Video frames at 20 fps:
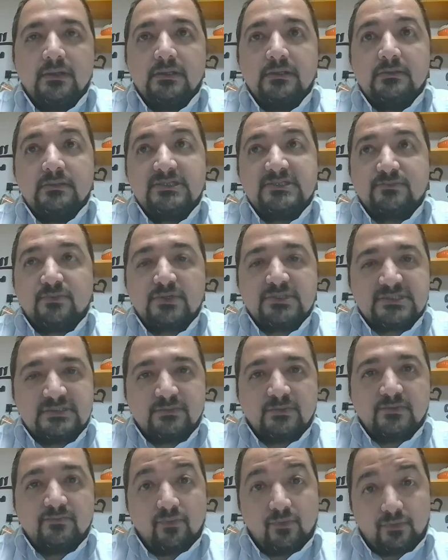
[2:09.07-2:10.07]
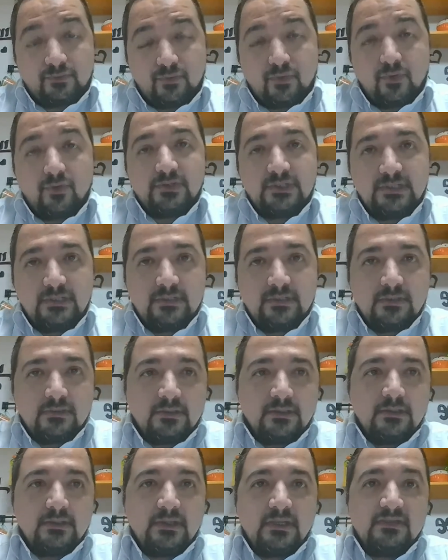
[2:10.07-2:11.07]
responsible for Turkey
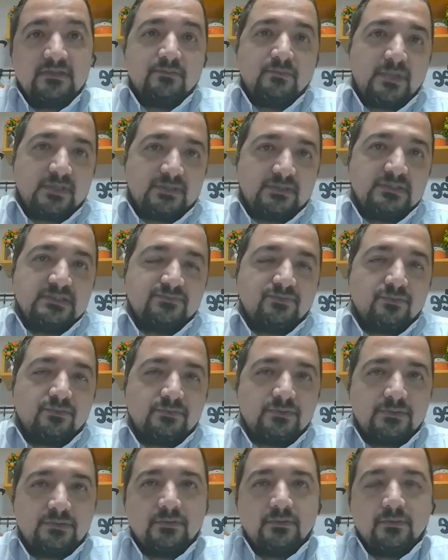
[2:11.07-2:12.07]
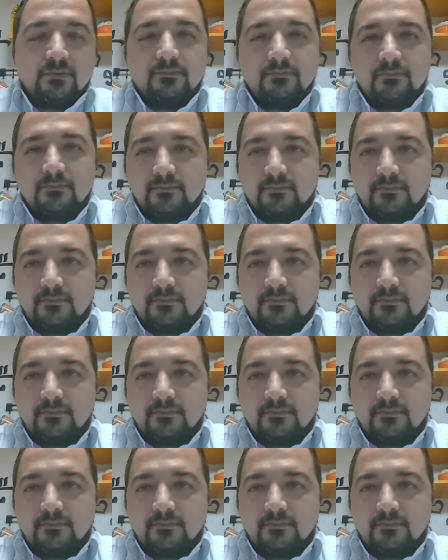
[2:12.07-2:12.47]
at Matrix 42.